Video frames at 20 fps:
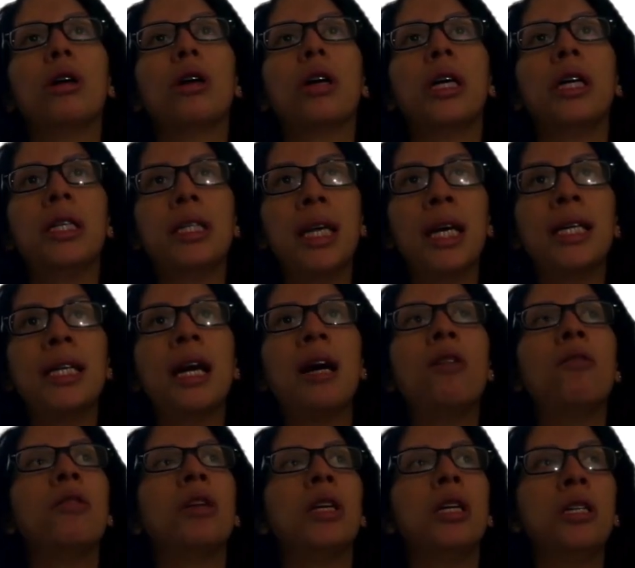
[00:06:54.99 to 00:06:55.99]
He's head
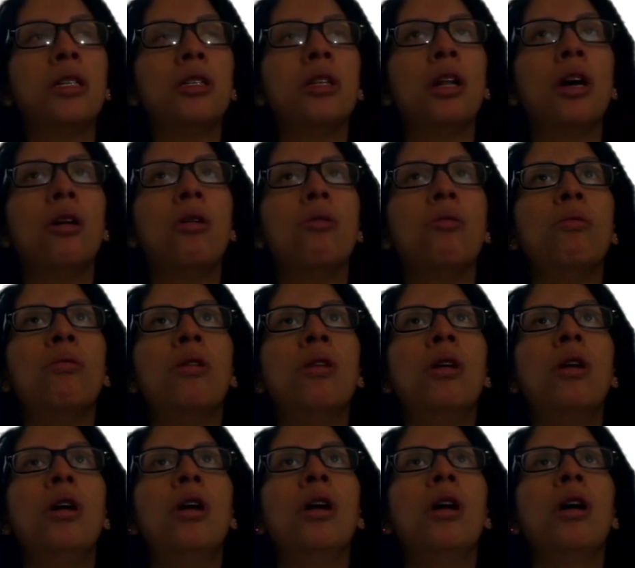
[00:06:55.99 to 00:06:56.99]
down. He's low.
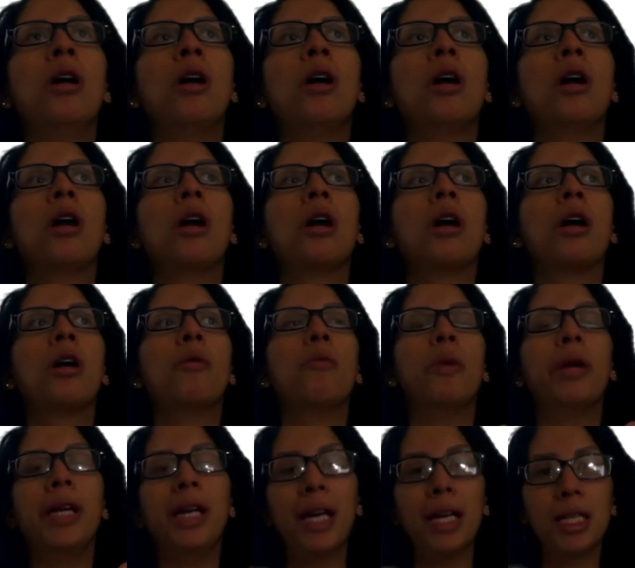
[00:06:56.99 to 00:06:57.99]

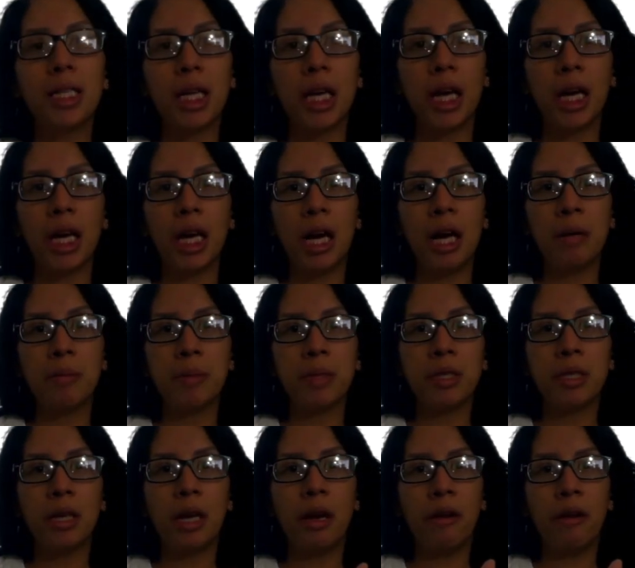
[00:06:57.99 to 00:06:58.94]
When he gets the hiccups,